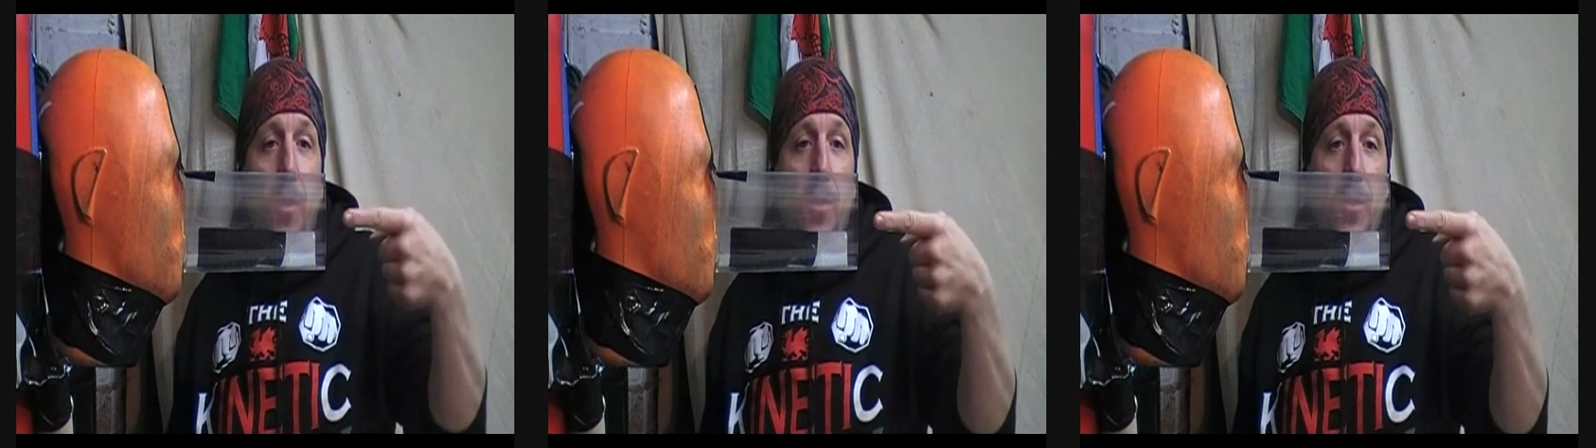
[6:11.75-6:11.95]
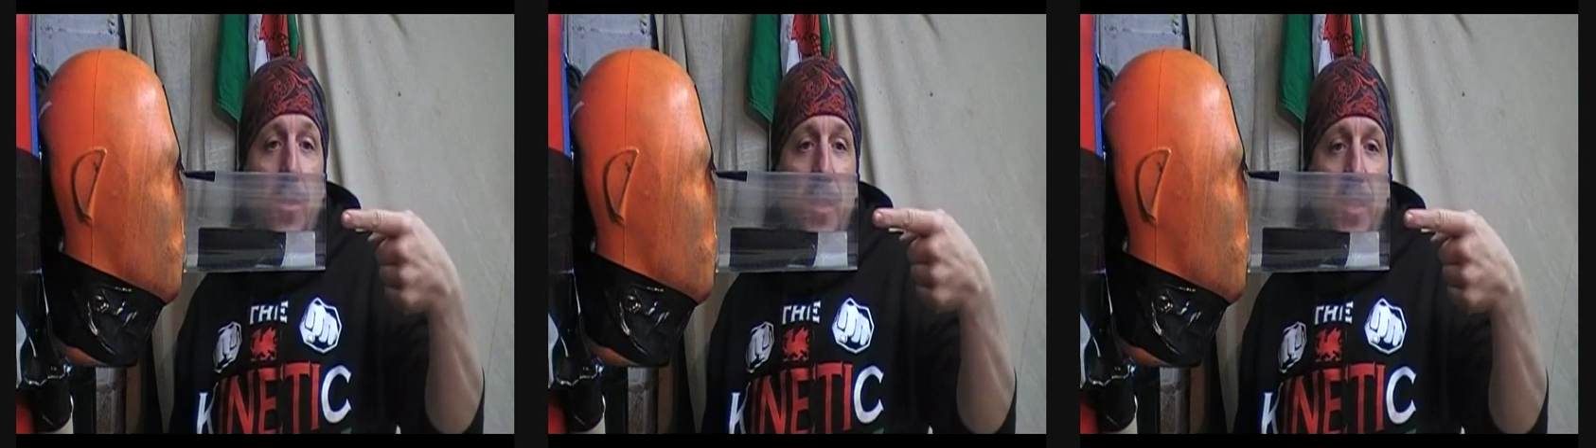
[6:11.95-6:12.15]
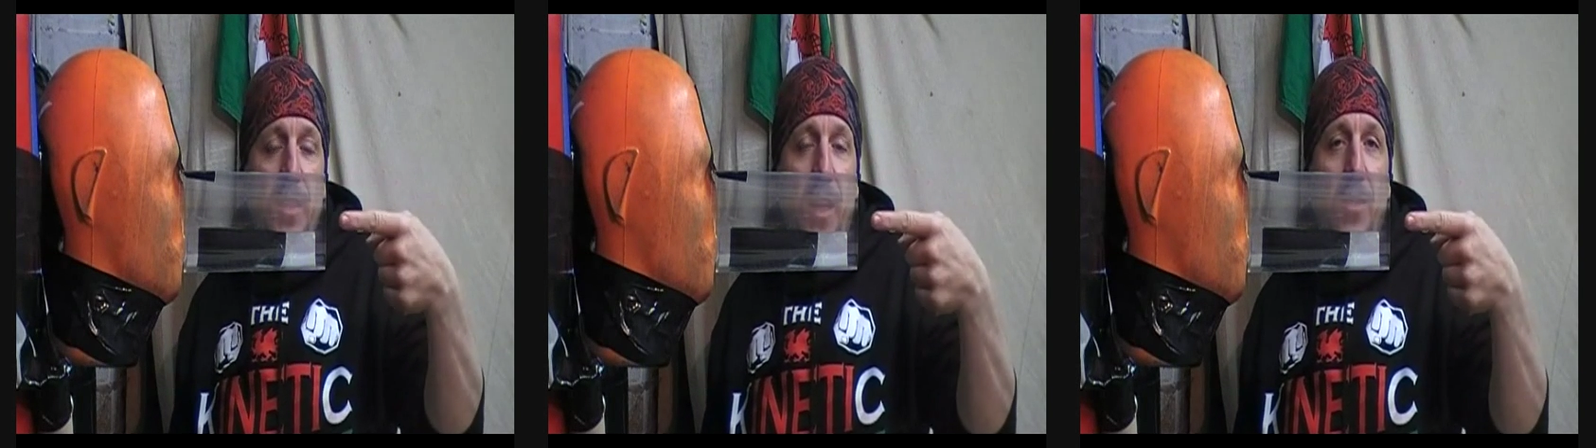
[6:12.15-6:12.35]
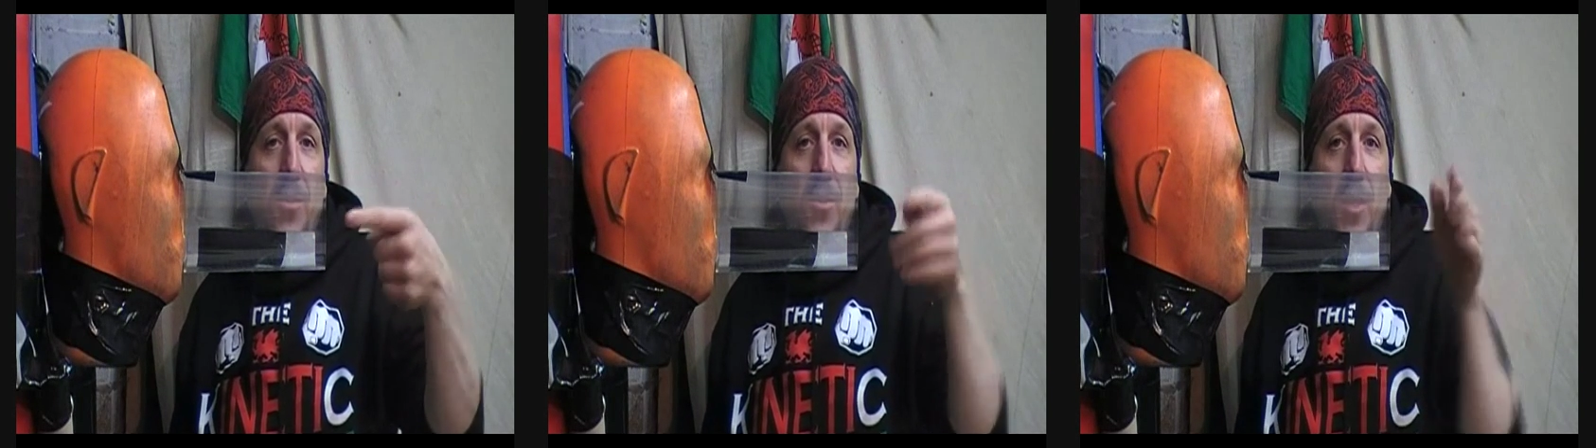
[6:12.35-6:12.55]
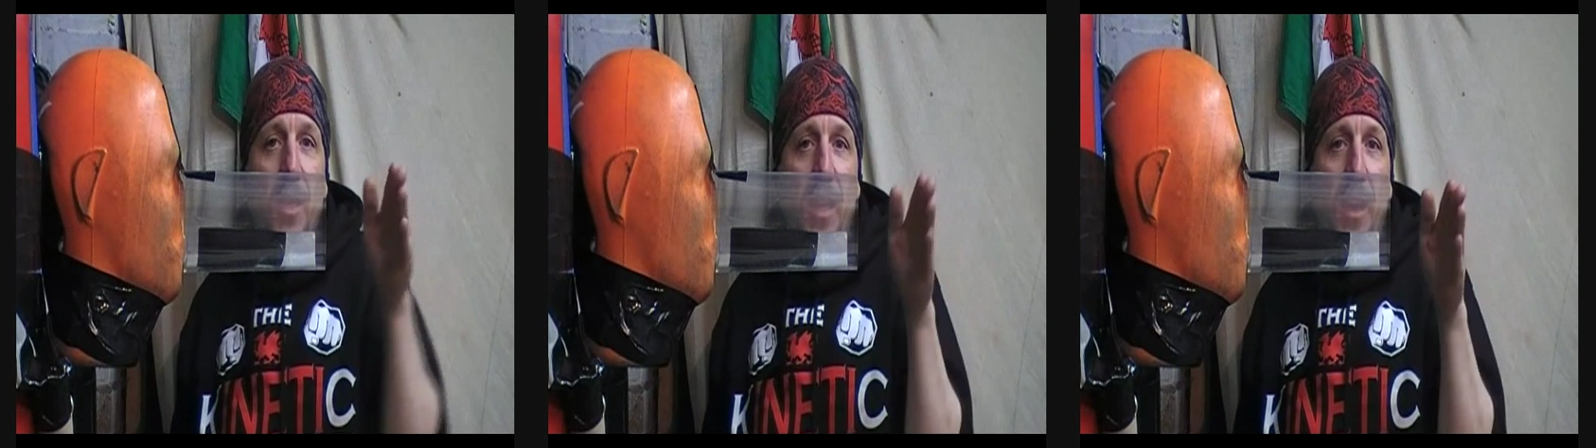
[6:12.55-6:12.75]
look at this
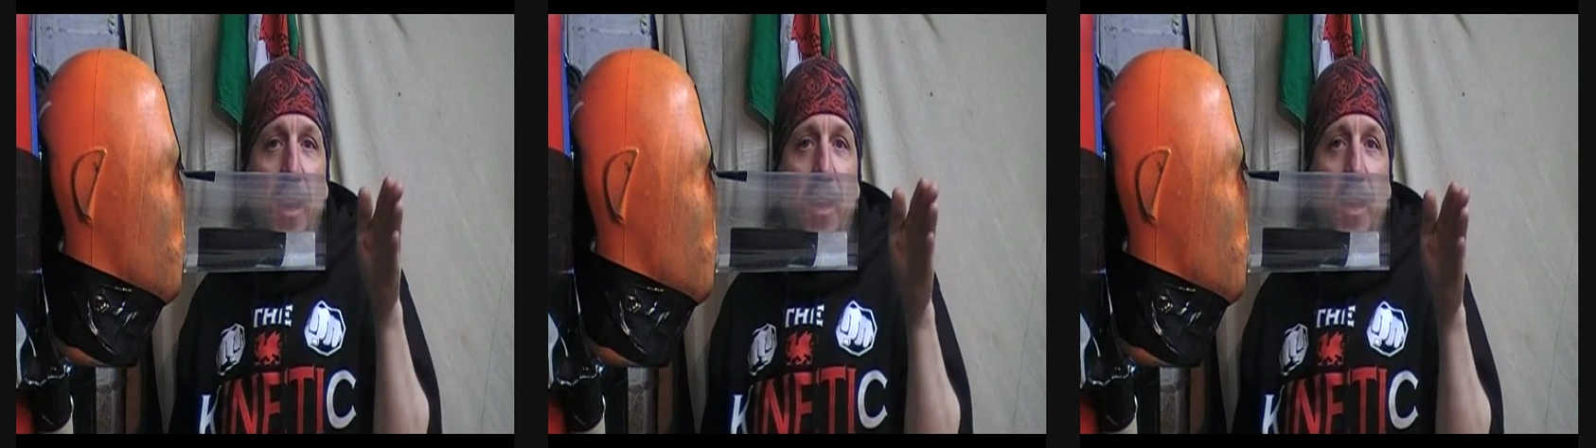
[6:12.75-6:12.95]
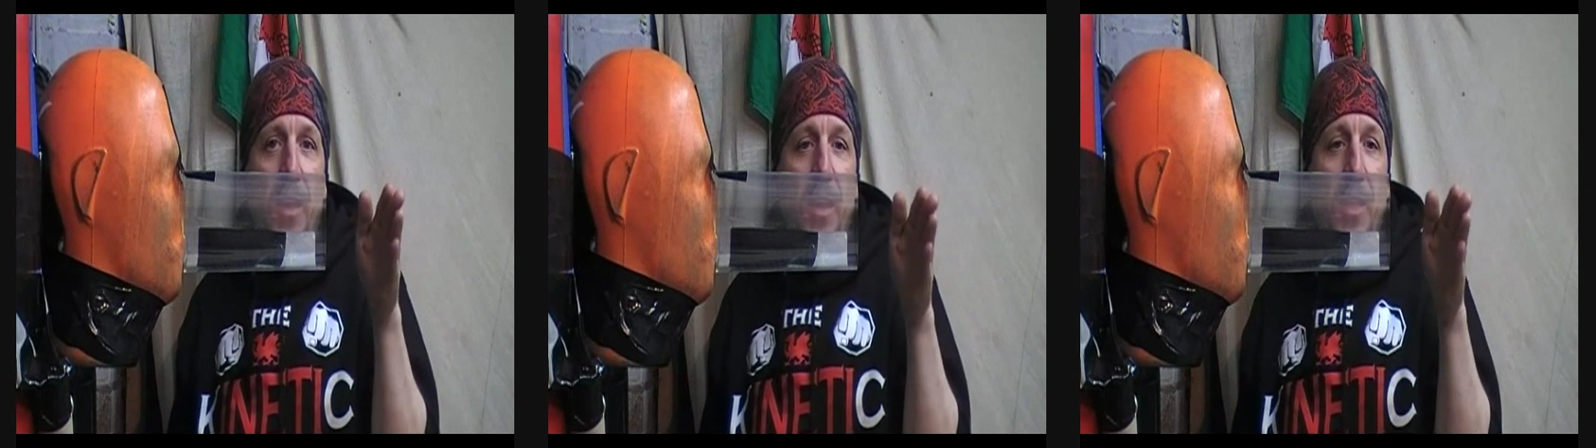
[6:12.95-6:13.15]
angle here.